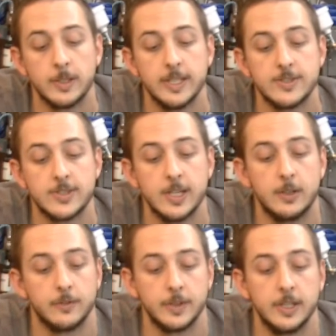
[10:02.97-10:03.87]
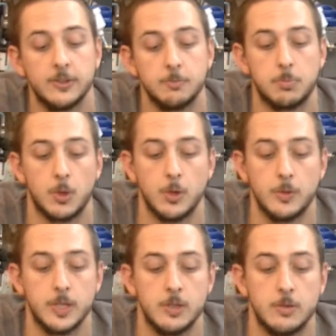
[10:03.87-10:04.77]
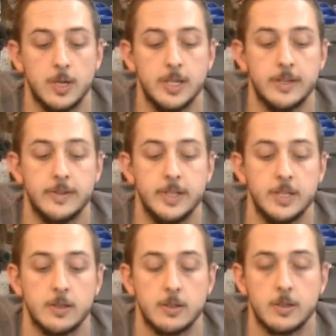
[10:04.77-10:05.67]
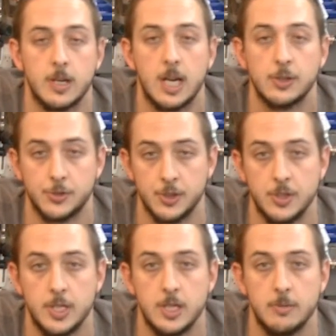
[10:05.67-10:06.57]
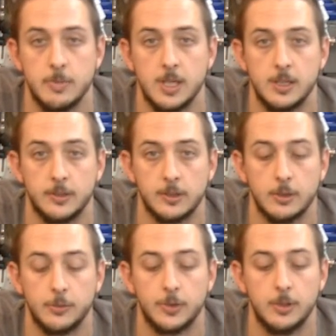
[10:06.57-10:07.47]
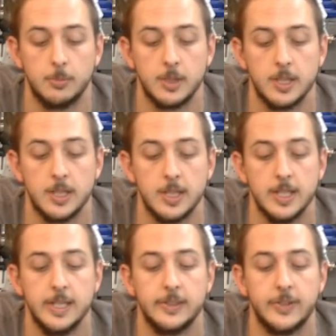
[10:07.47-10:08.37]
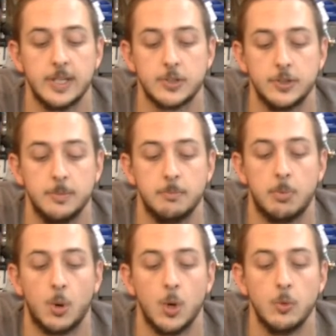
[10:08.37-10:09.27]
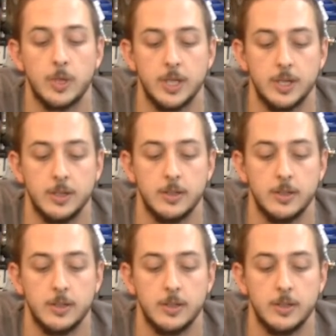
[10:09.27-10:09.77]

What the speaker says: itself is broken right down here. I'll show you here in a minute in a close-up. It's actually broken.